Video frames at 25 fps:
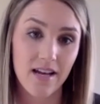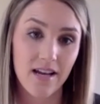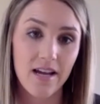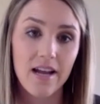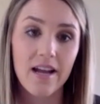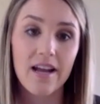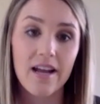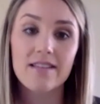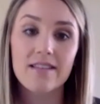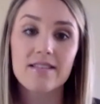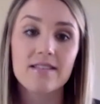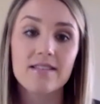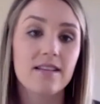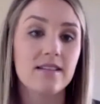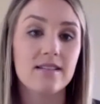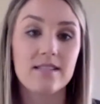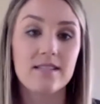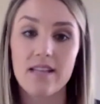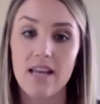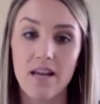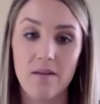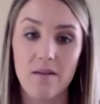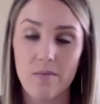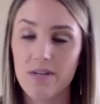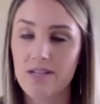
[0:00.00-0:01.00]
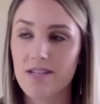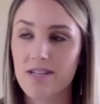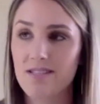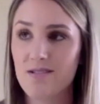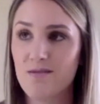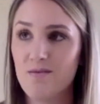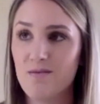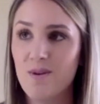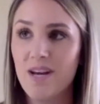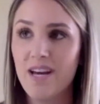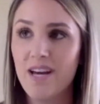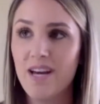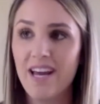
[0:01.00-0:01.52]
It's the same. It
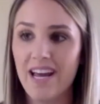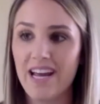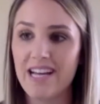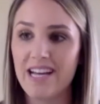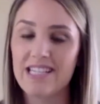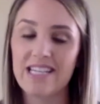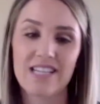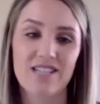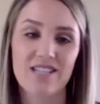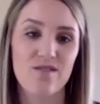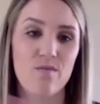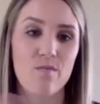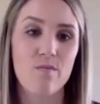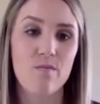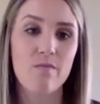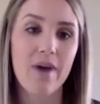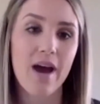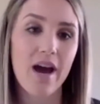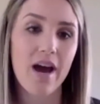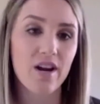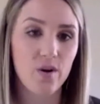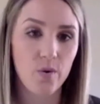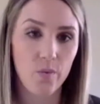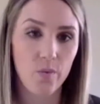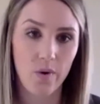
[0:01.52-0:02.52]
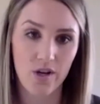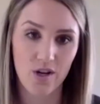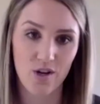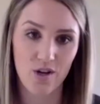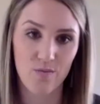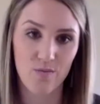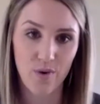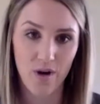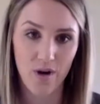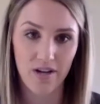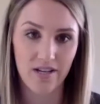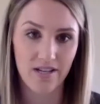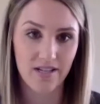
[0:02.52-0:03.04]
doesn't matter what your
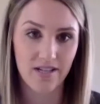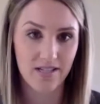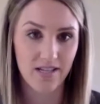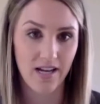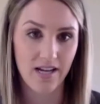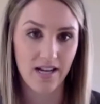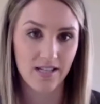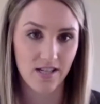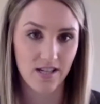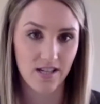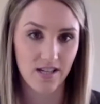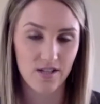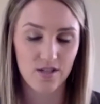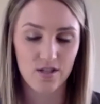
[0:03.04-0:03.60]
body size is."